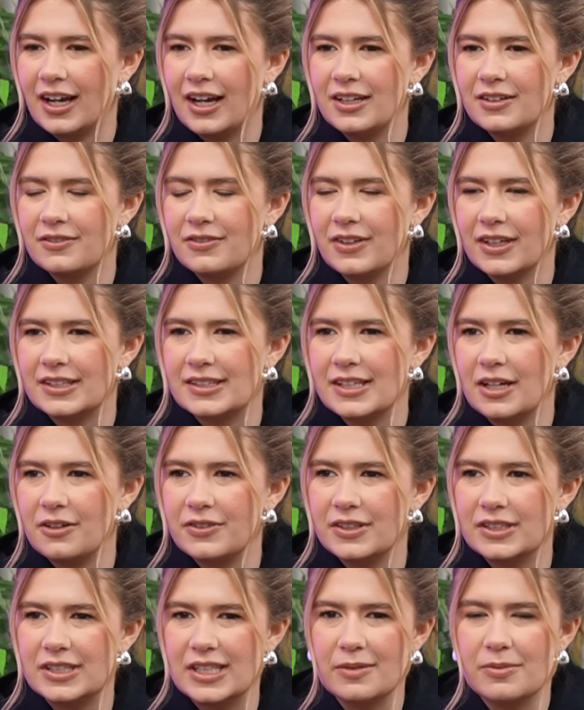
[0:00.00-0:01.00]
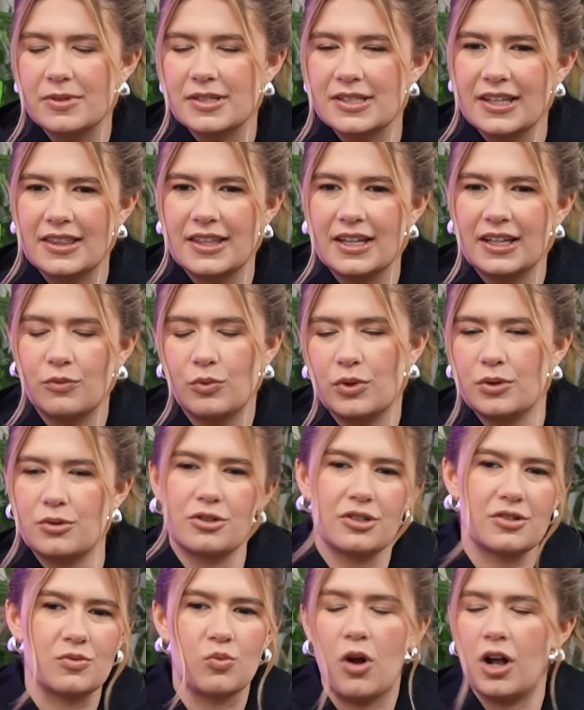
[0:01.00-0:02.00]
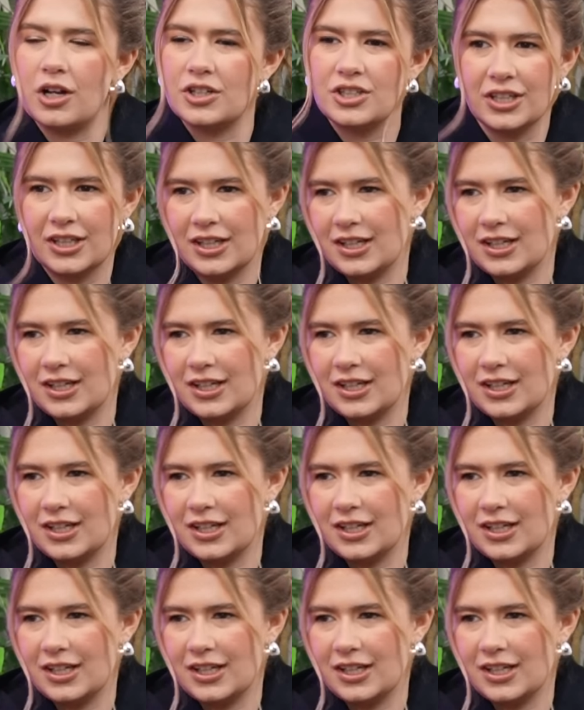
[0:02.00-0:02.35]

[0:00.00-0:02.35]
kind of like delving deep because I think we were just watching